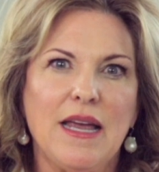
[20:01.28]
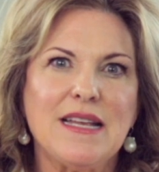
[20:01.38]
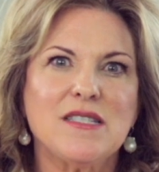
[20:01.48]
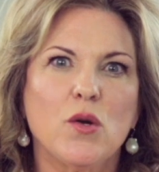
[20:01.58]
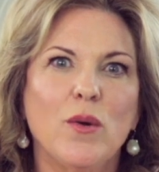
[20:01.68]

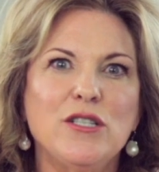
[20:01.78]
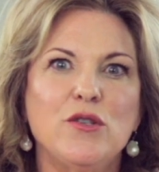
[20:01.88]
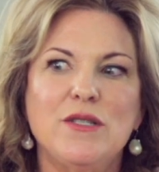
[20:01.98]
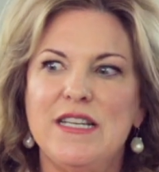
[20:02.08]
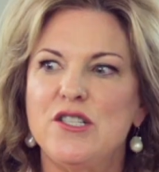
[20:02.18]
it's going
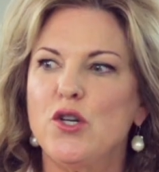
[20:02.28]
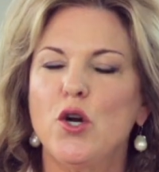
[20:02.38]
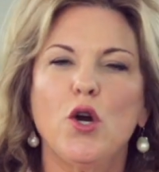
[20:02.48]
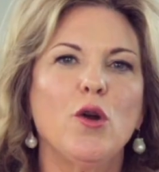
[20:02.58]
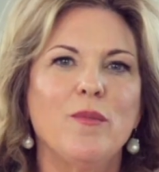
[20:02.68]
to
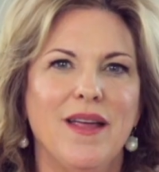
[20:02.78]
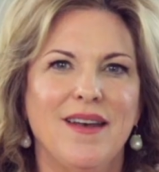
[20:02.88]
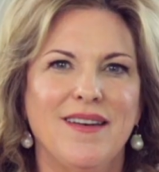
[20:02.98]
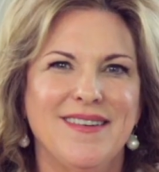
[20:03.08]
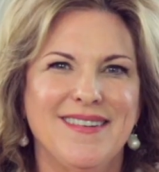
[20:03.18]

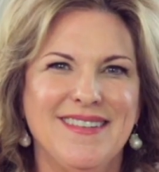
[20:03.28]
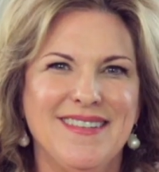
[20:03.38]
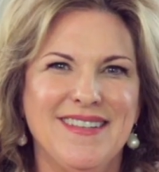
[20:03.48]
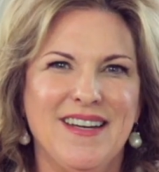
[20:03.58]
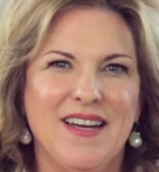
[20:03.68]
determine
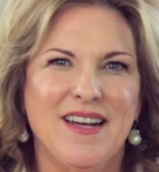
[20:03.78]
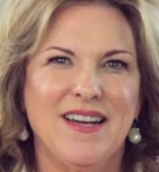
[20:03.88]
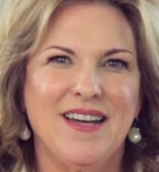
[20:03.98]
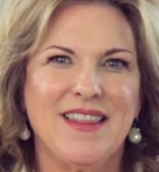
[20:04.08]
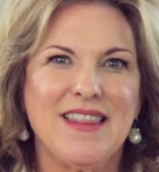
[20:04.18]

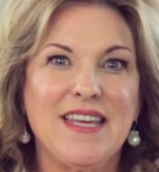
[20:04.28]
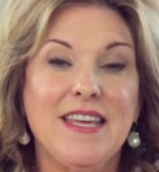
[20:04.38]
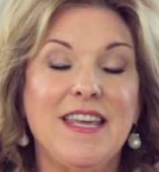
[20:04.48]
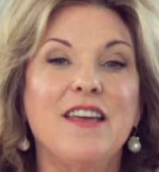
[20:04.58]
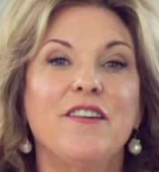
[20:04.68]
the
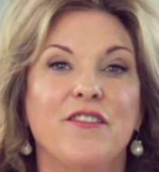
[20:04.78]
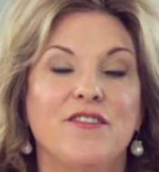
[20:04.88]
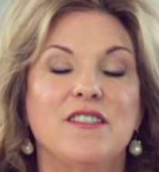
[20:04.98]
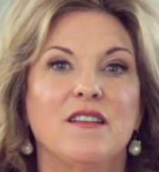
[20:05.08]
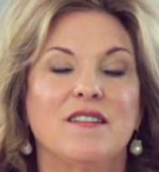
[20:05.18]

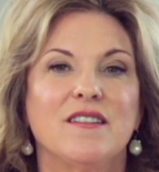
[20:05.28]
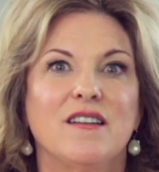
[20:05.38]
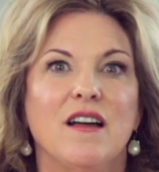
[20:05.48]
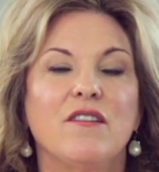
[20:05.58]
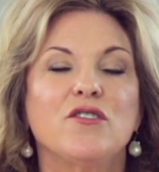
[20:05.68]
gift
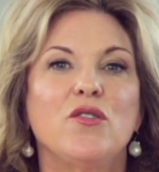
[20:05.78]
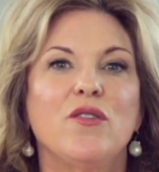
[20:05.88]
of